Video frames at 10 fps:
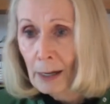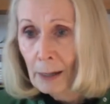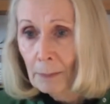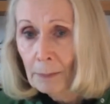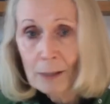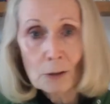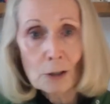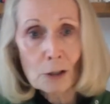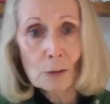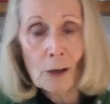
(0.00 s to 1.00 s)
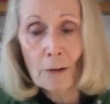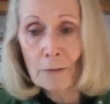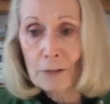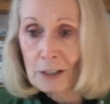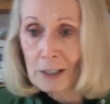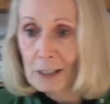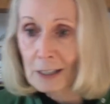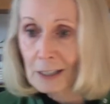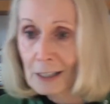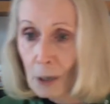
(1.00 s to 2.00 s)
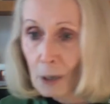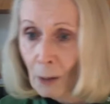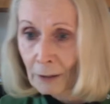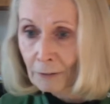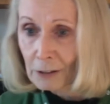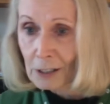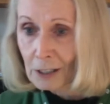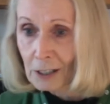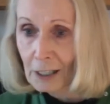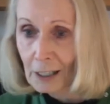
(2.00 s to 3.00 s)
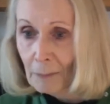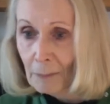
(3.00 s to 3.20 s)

being on Zoom conferences is so wonderful to see